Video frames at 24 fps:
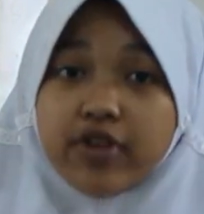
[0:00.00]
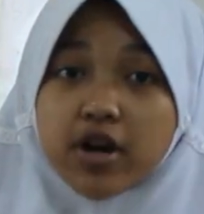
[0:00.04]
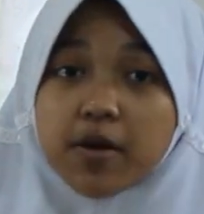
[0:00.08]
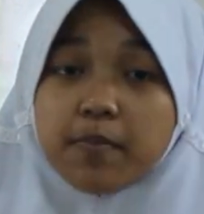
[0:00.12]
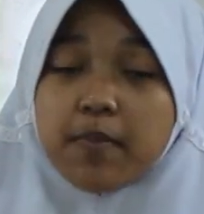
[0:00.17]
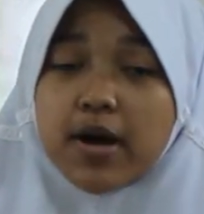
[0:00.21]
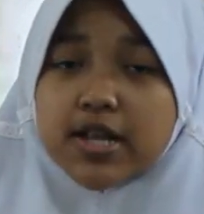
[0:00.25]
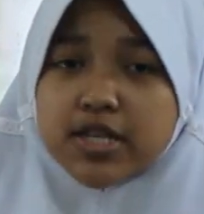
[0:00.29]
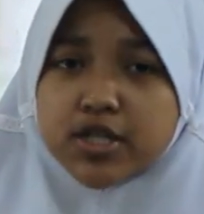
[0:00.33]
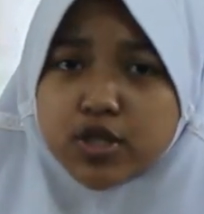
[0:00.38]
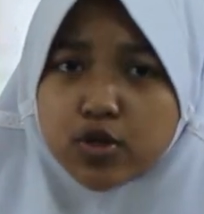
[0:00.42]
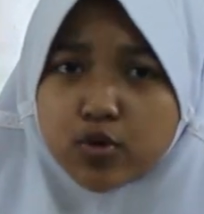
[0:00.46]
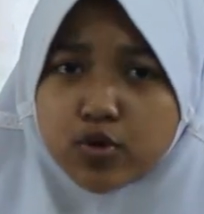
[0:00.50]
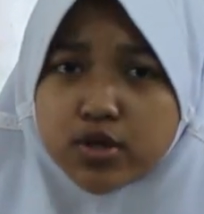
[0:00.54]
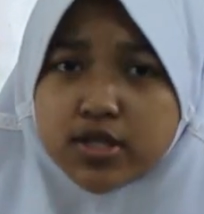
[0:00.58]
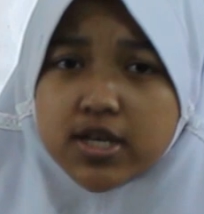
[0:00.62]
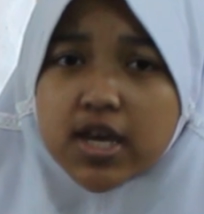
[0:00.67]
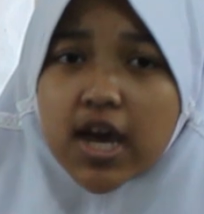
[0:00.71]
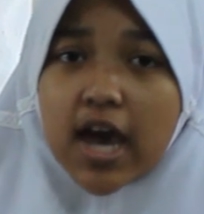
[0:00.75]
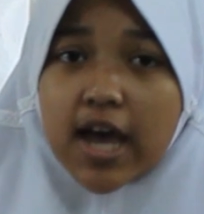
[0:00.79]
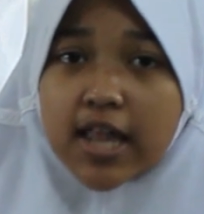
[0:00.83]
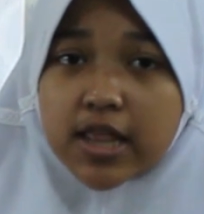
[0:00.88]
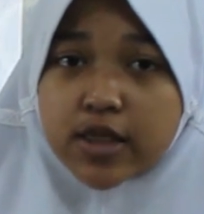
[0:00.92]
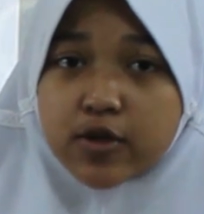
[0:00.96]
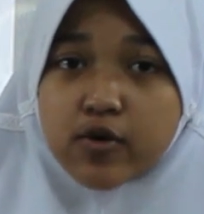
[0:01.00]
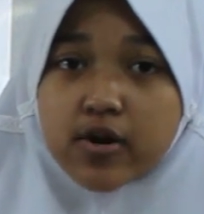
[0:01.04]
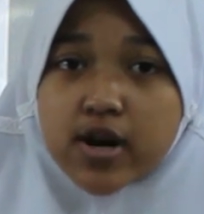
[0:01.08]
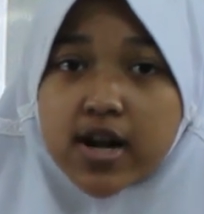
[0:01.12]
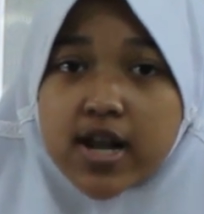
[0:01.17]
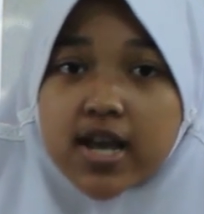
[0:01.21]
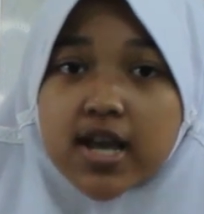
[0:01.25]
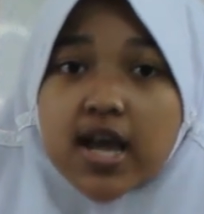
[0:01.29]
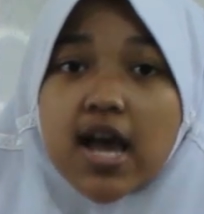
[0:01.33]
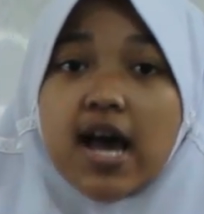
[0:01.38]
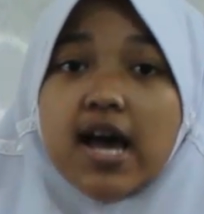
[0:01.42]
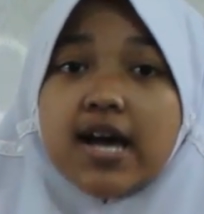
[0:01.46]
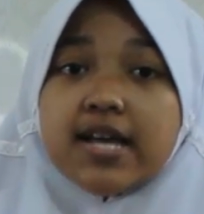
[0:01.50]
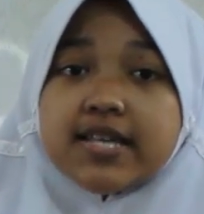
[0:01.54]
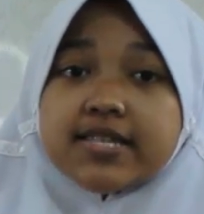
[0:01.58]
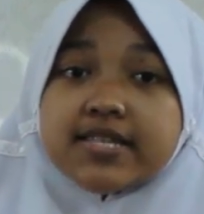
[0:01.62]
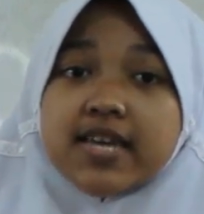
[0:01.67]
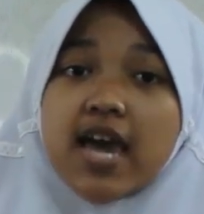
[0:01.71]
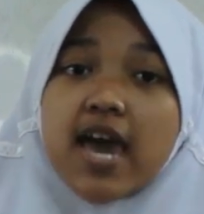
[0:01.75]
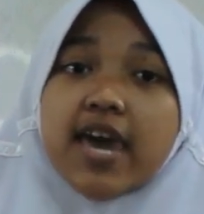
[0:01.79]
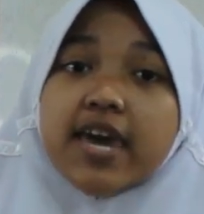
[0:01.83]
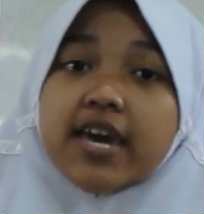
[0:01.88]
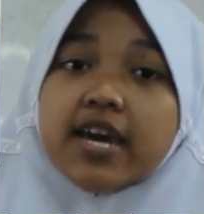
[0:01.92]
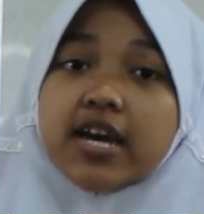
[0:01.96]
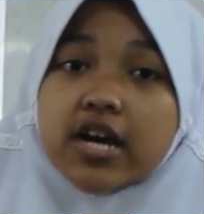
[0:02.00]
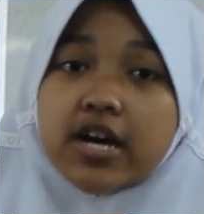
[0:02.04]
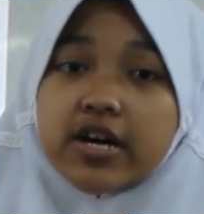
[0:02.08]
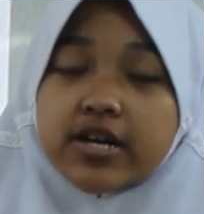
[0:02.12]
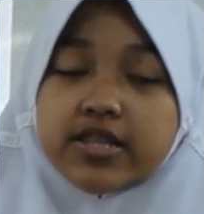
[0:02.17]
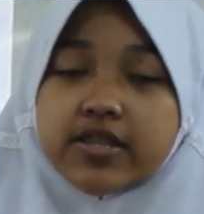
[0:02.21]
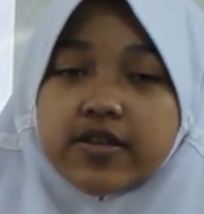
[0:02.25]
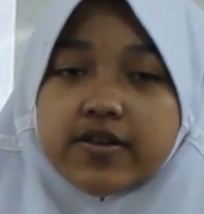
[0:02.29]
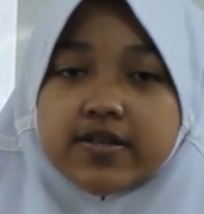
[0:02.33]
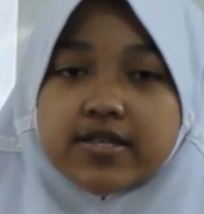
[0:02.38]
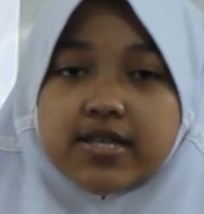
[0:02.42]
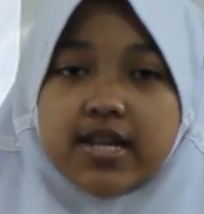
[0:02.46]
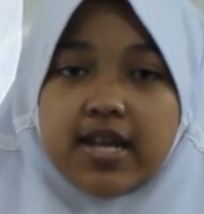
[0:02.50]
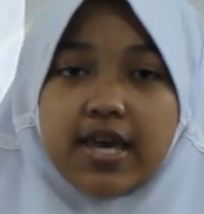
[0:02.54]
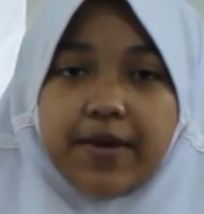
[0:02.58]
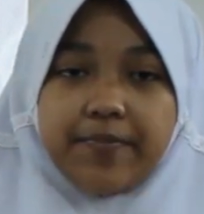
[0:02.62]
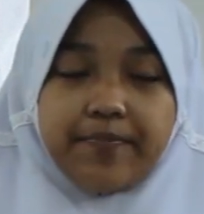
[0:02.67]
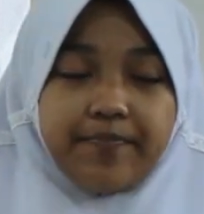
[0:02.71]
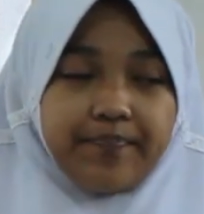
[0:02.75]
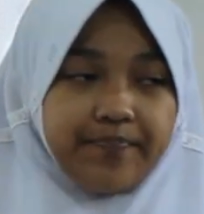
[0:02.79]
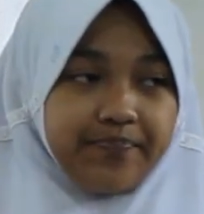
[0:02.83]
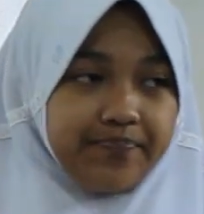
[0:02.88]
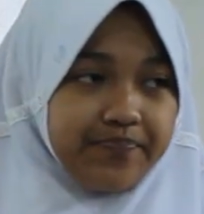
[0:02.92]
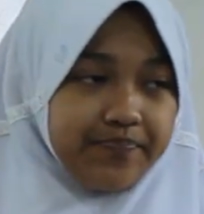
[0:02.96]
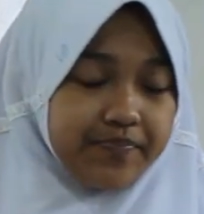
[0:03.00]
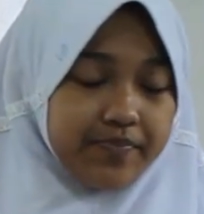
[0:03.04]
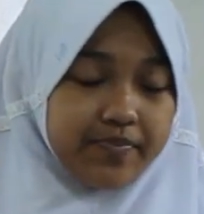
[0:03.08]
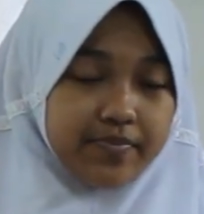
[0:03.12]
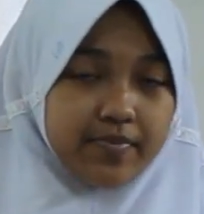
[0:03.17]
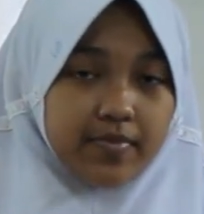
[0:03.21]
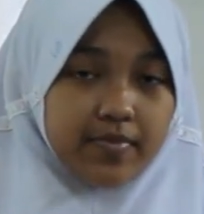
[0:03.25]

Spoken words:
After much tossing and turning, Jack got to sleep.